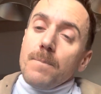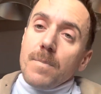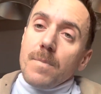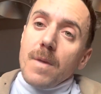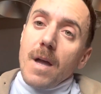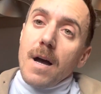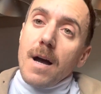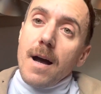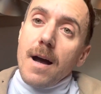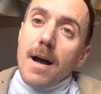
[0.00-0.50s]

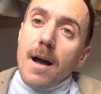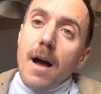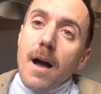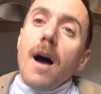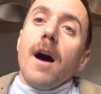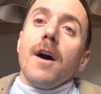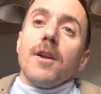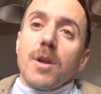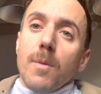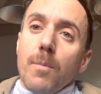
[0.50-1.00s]

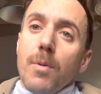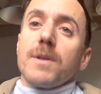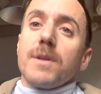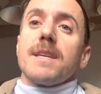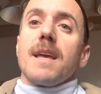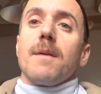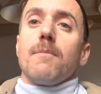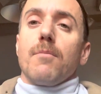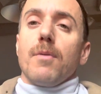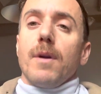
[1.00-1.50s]

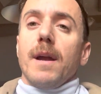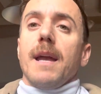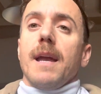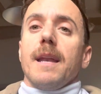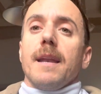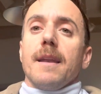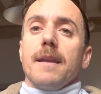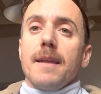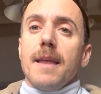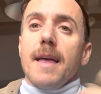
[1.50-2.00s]
100%
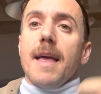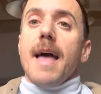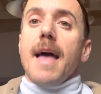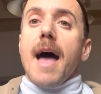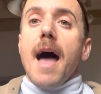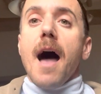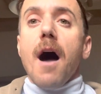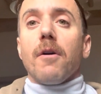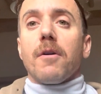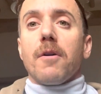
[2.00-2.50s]
bringing
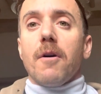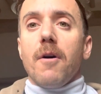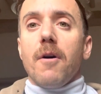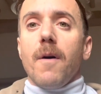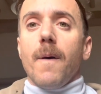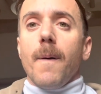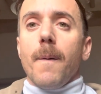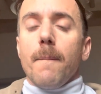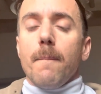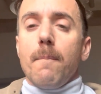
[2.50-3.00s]

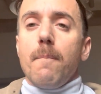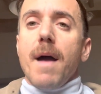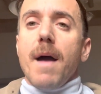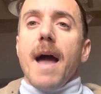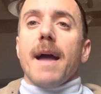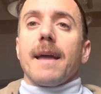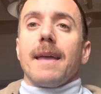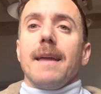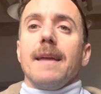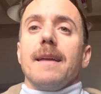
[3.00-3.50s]
alcohol
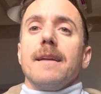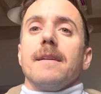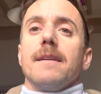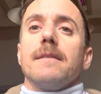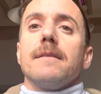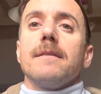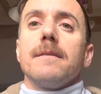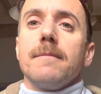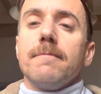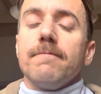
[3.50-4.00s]
back
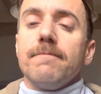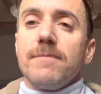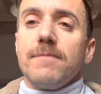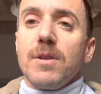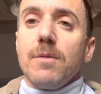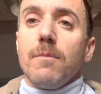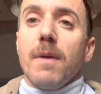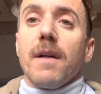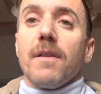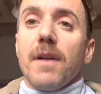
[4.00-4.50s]
in
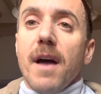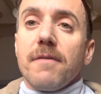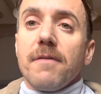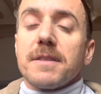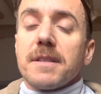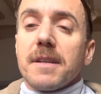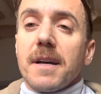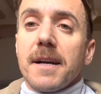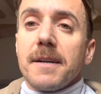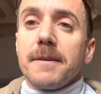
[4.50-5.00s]
to my
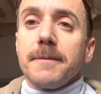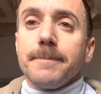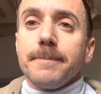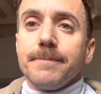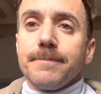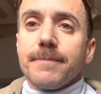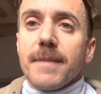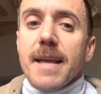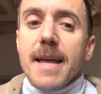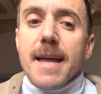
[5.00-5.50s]
lifestyle,
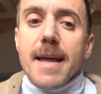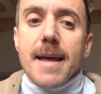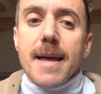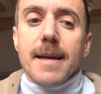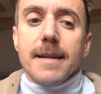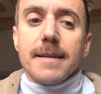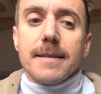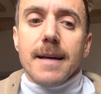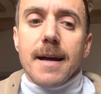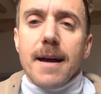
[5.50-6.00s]

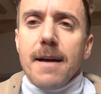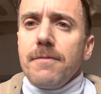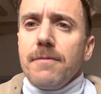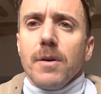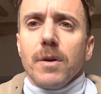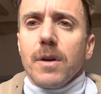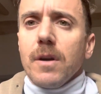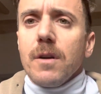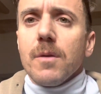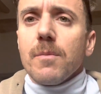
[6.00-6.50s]
and I
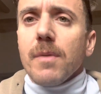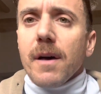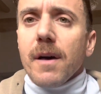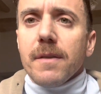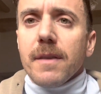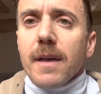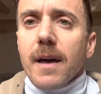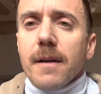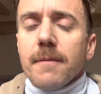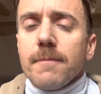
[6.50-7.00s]
feel good
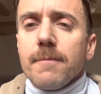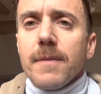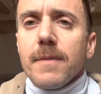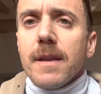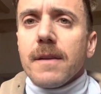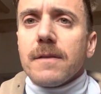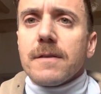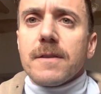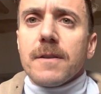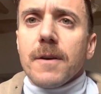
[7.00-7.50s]
about that.
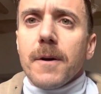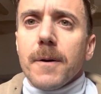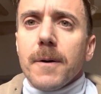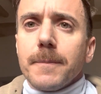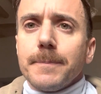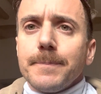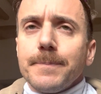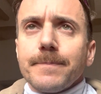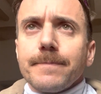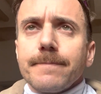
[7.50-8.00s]

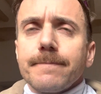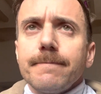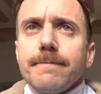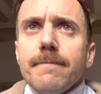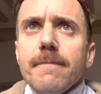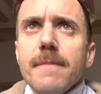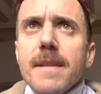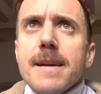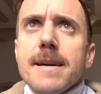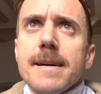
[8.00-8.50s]
So,
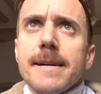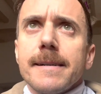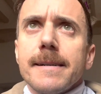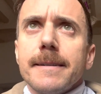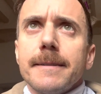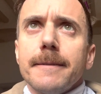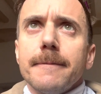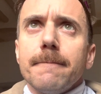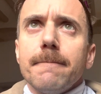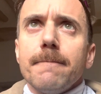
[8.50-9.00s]

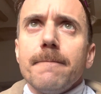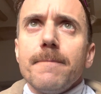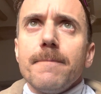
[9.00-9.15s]
and